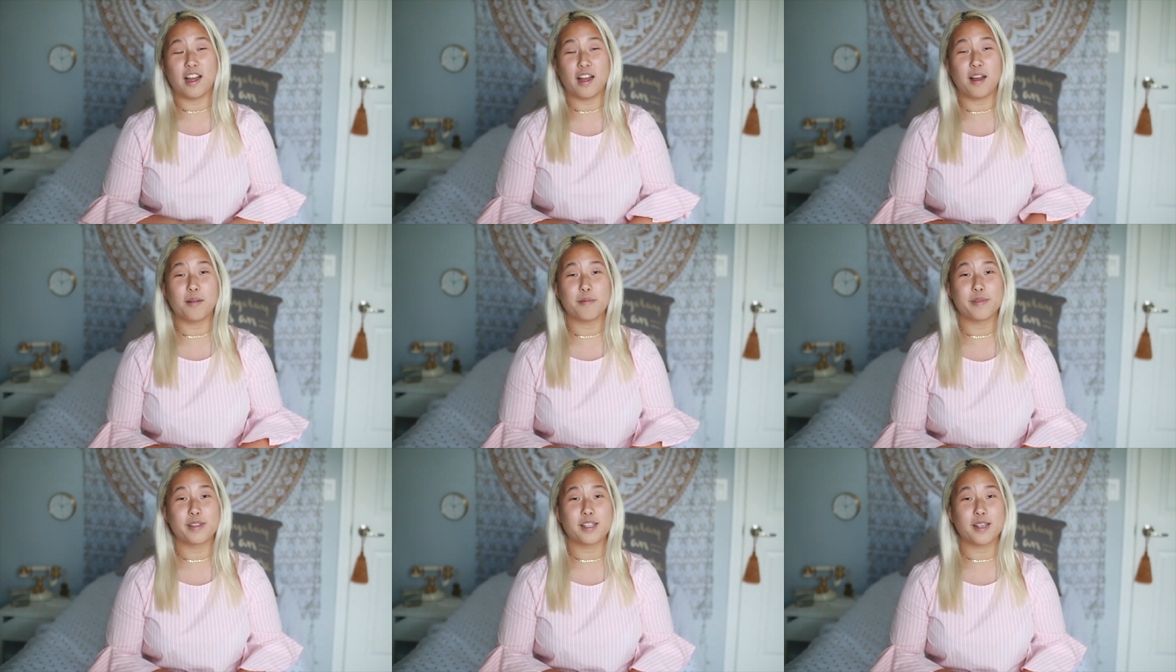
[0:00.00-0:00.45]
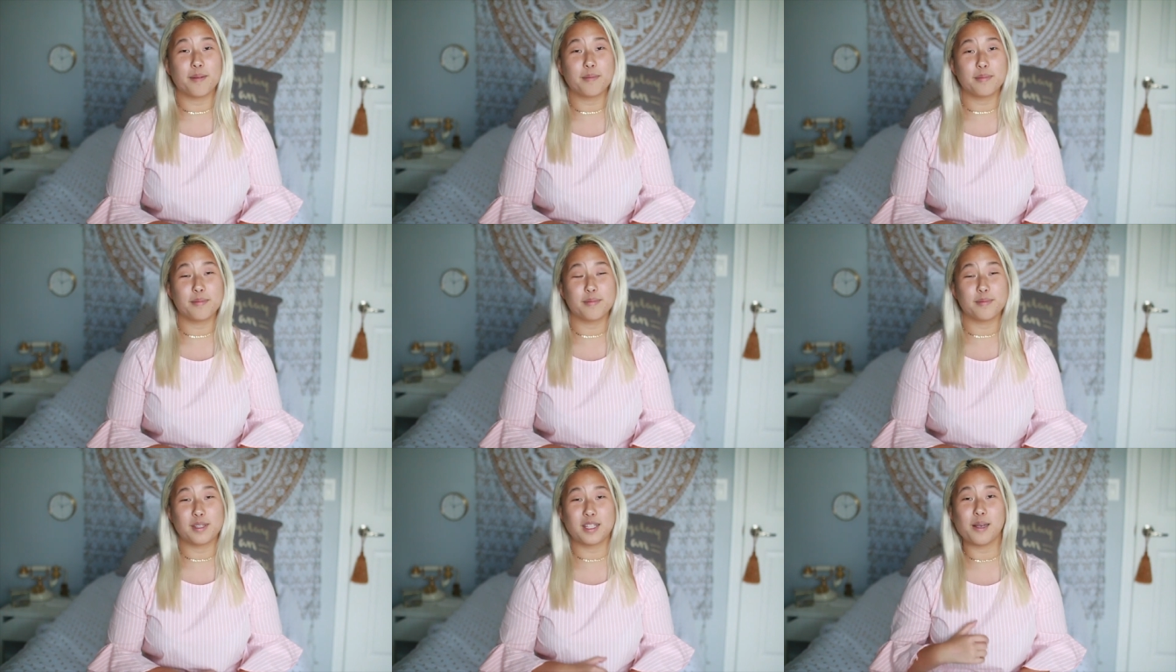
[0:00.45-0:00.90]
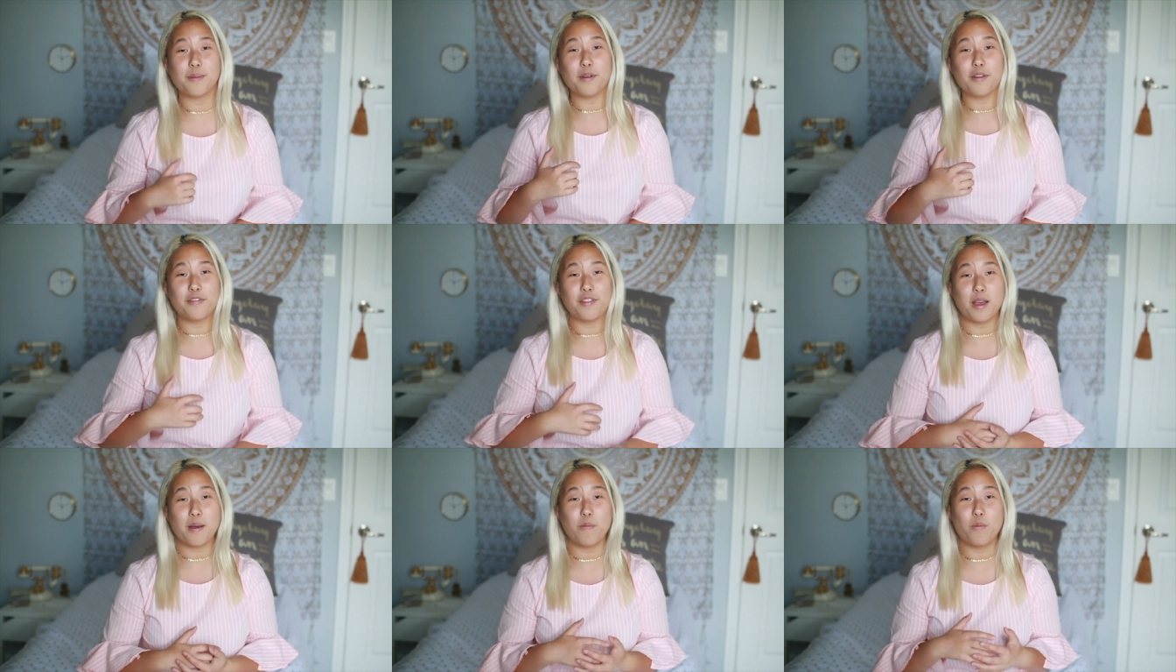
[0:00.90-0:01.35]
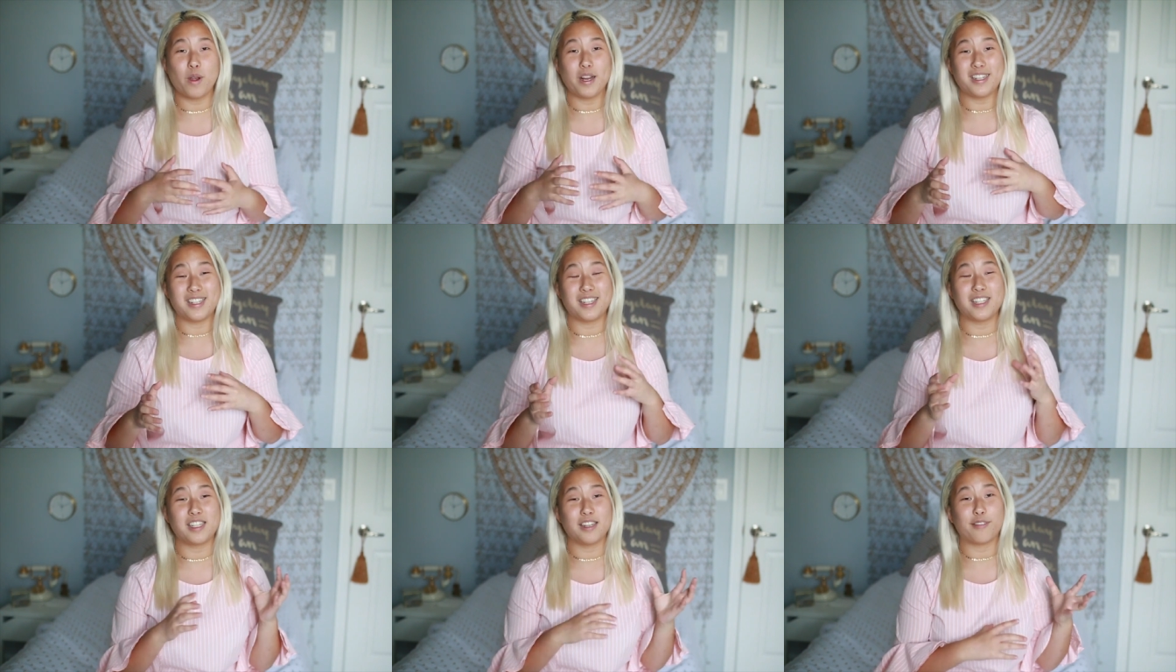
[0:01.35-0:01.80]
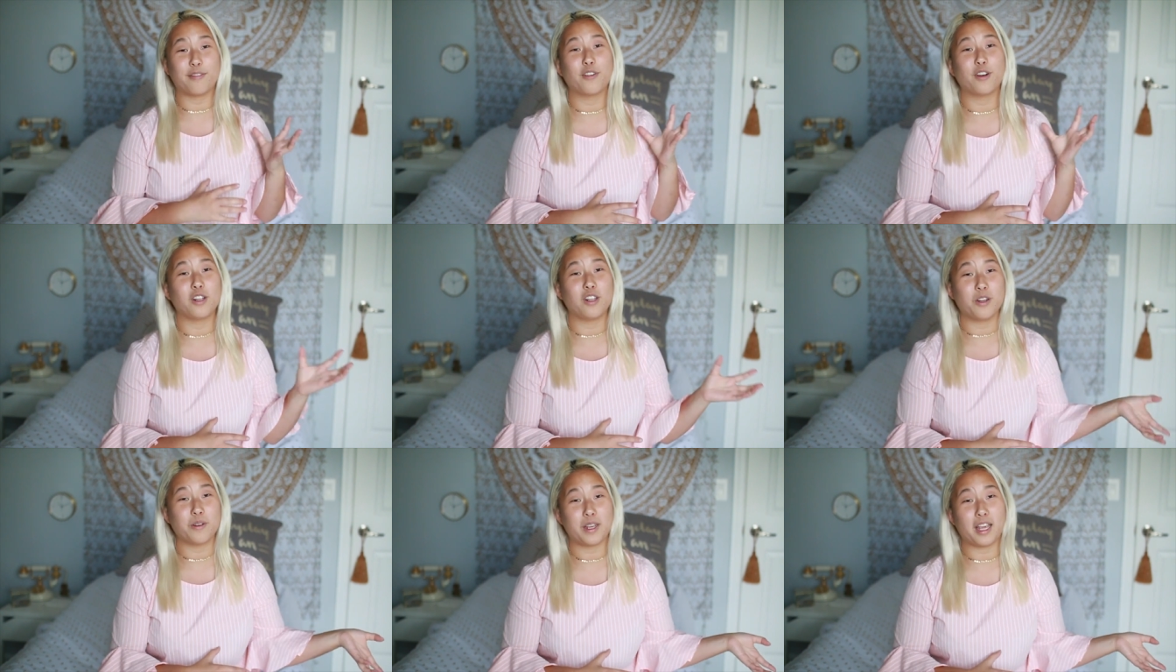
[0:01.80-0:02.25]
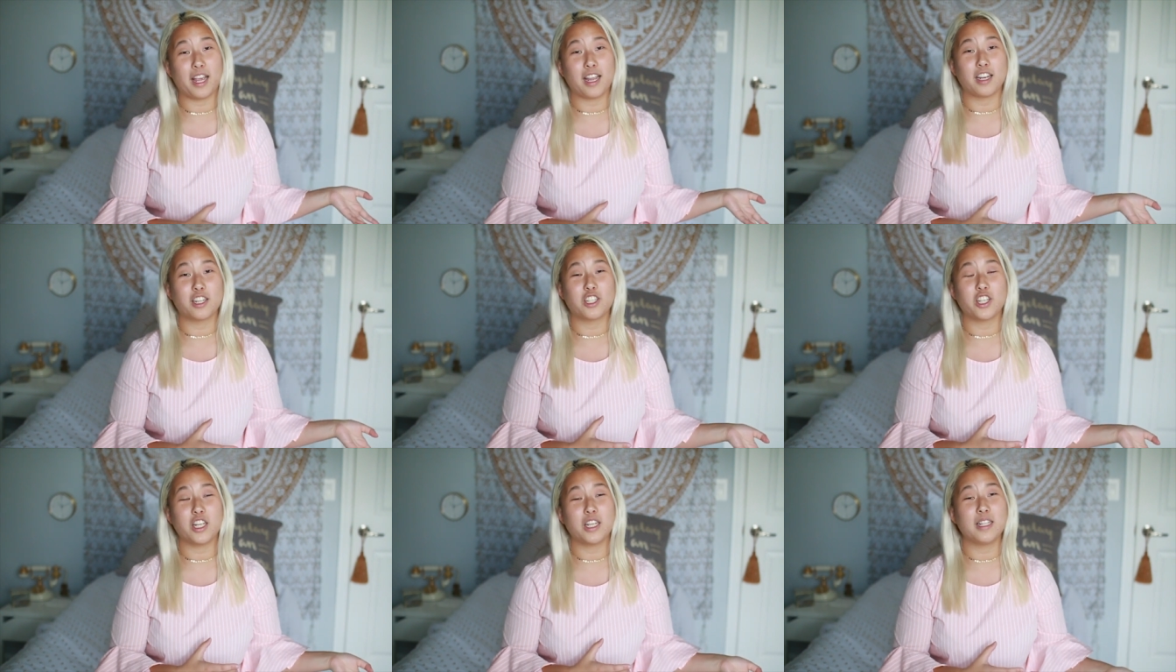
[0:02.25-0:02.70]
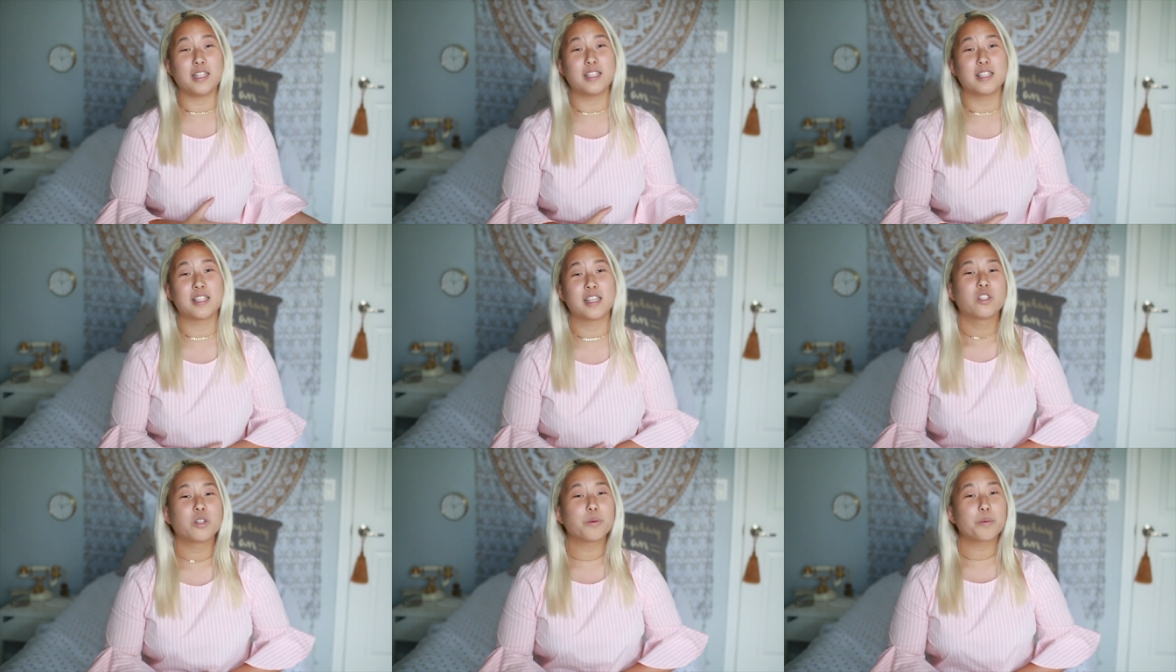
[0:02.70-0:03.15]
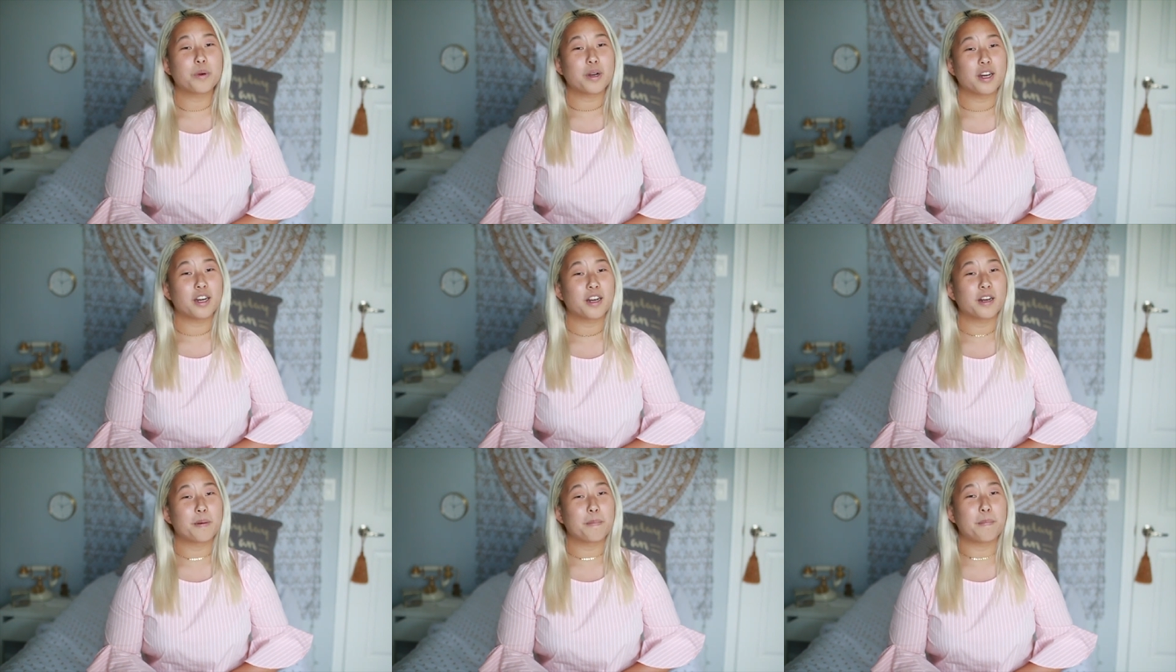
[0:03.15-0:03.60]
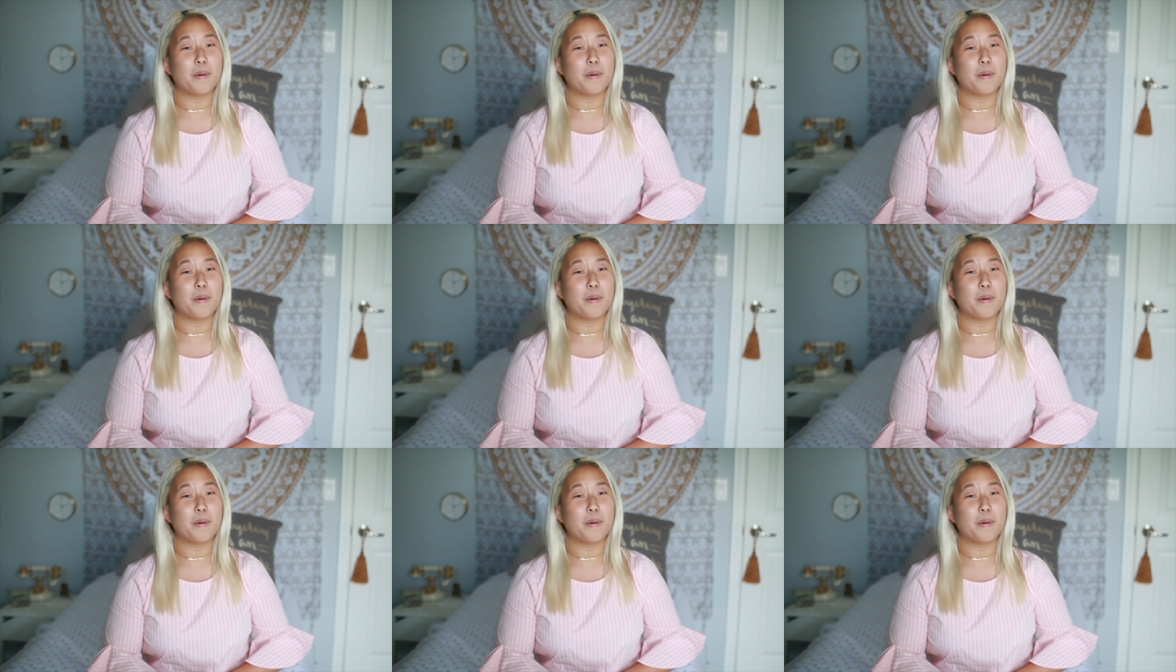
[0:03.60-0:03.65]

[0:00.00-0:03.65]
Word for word: Um, some, some of them went to different locations to work,